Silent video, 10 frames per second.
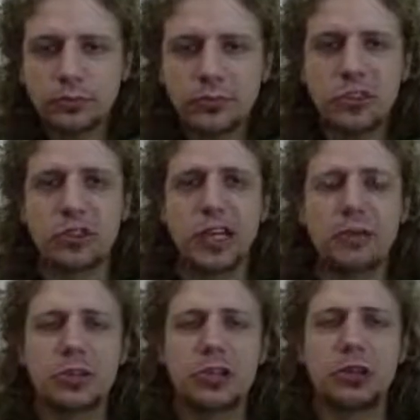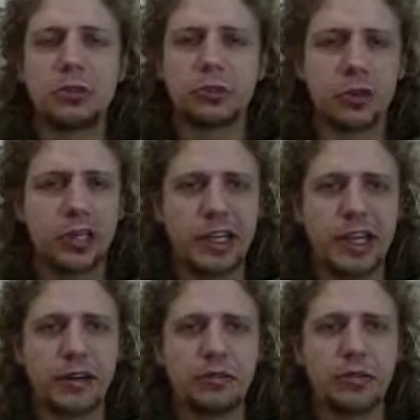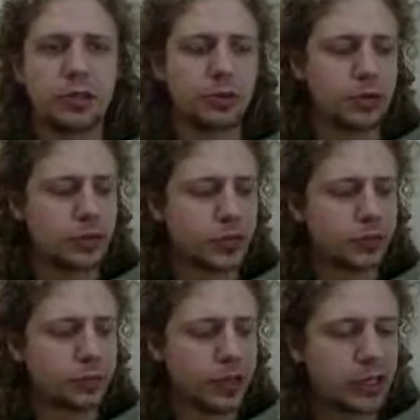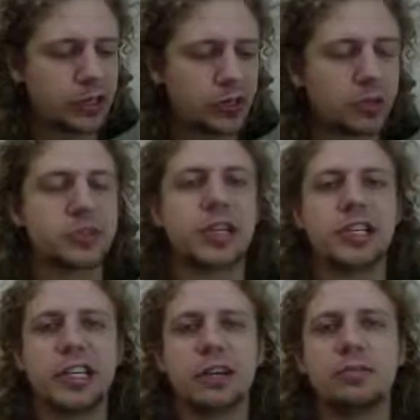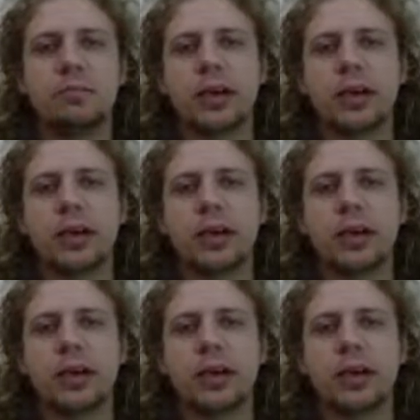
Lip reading: the game continued with rook e8, which was like Inner Circle's idea, but